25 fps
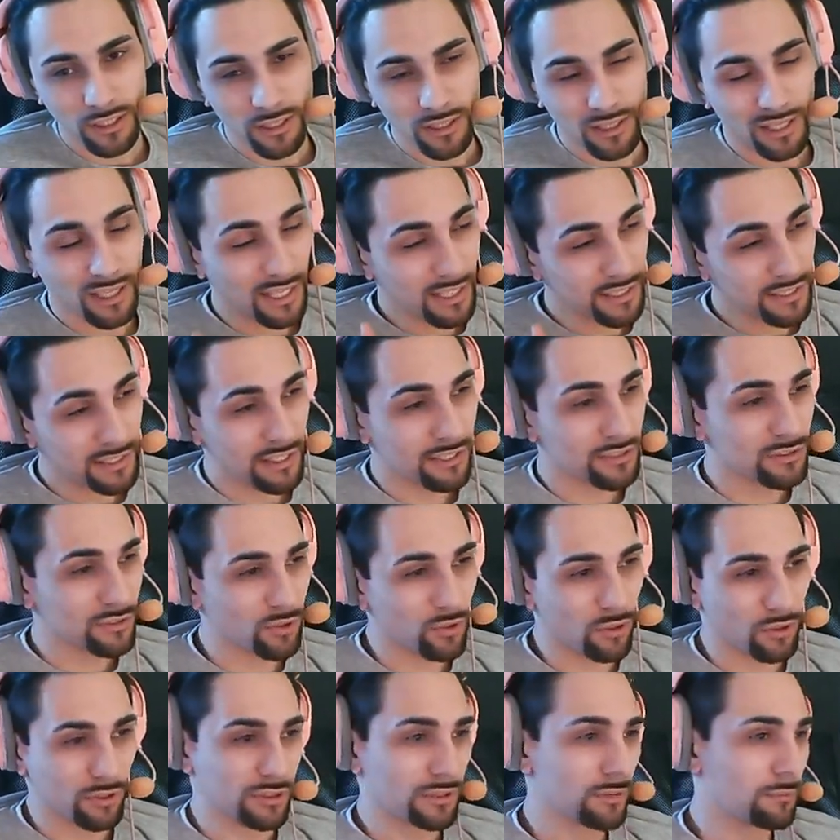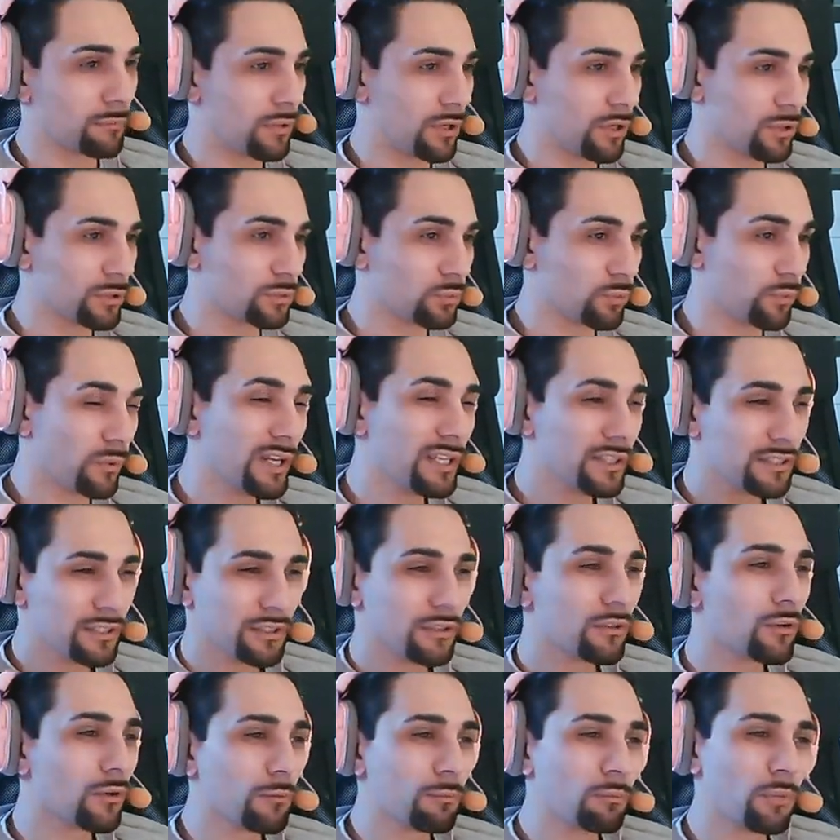And I talked about when
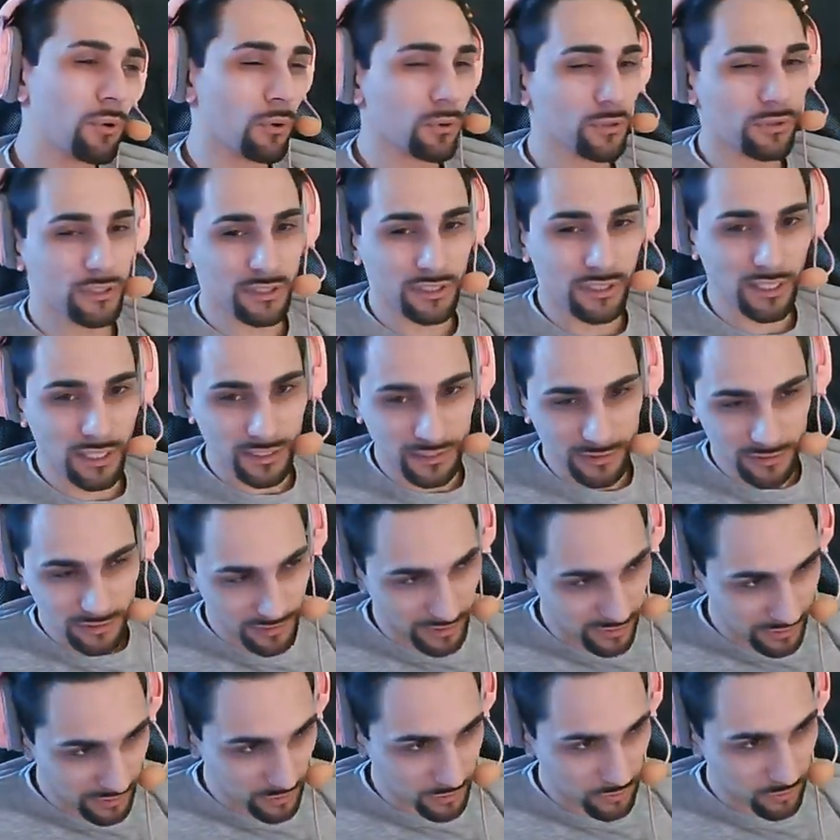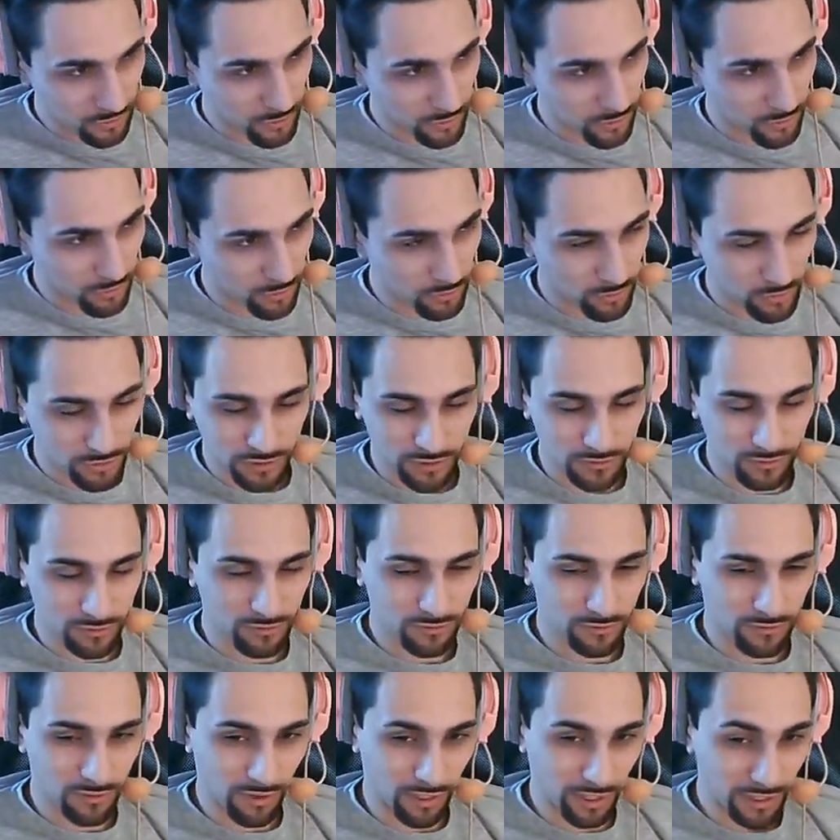your opponent lands next to you,
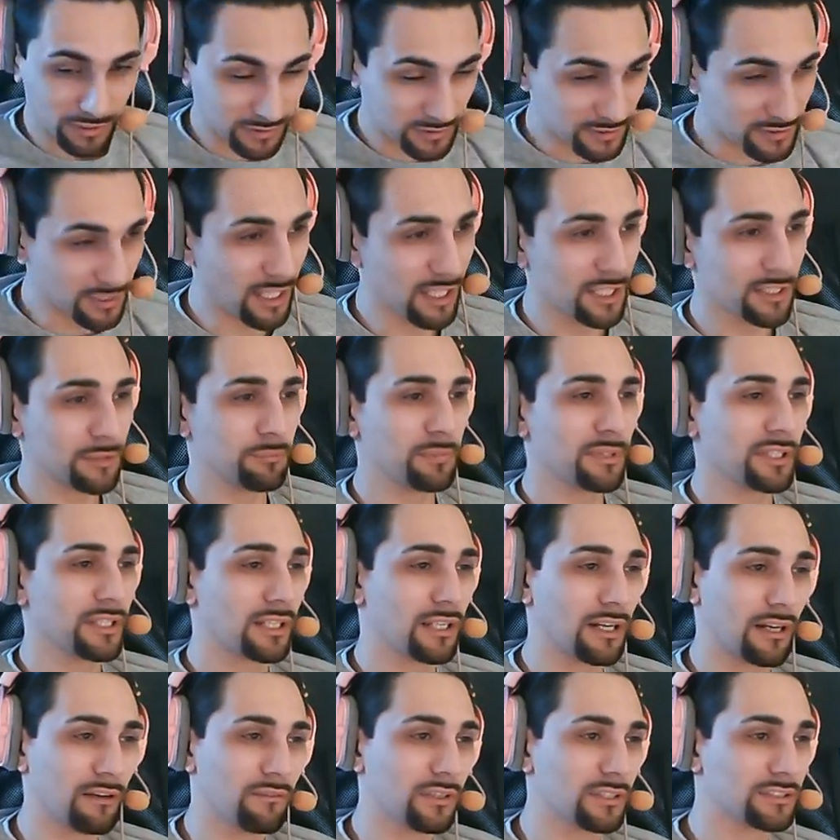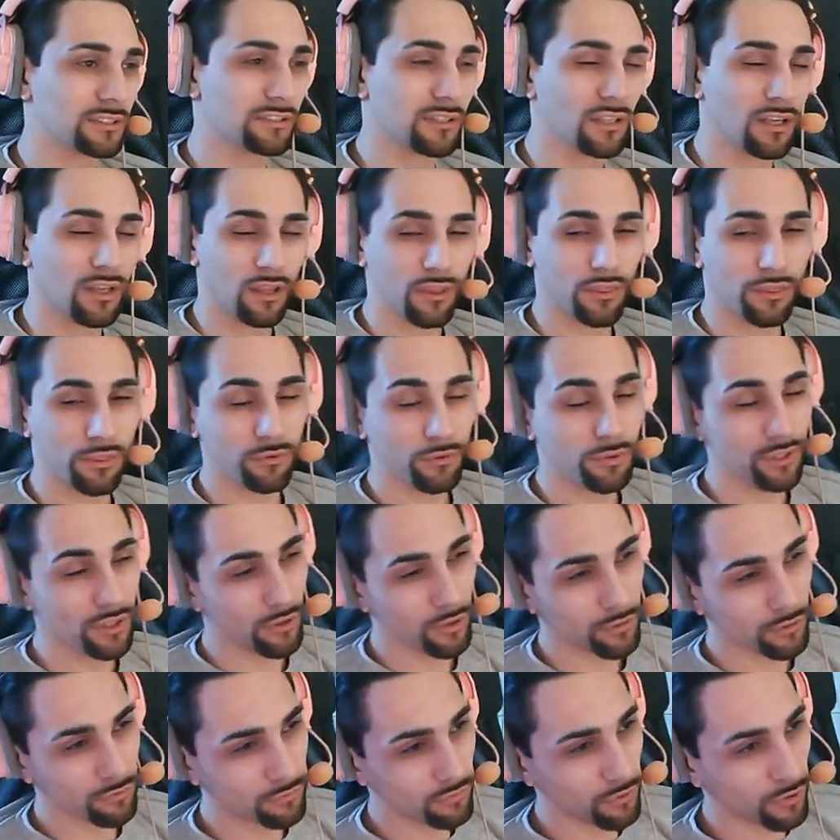that side B covers 3
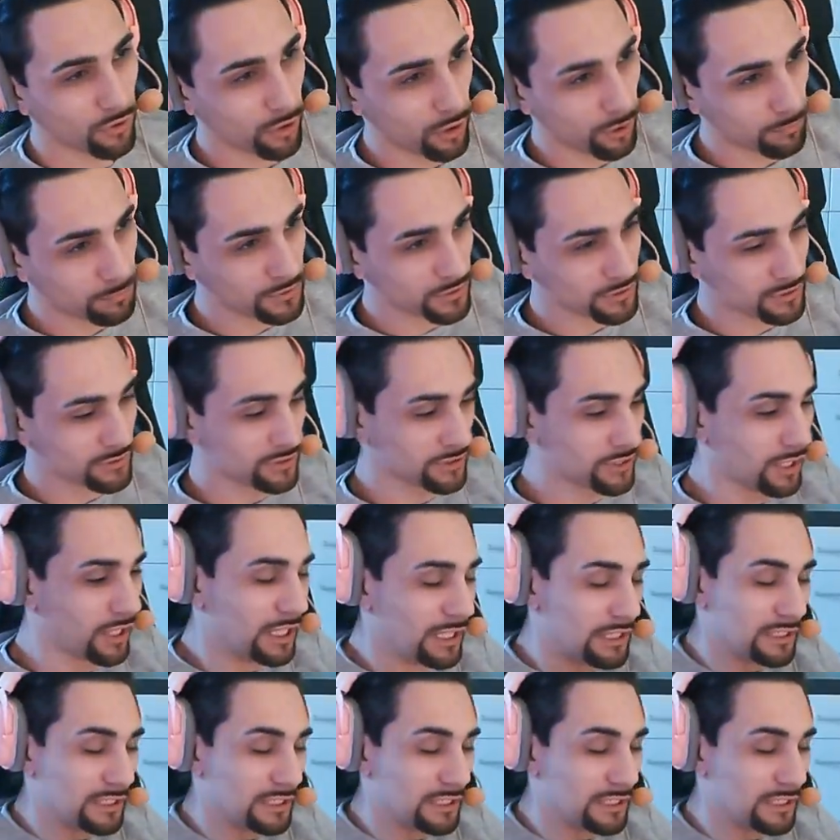out of 4 options.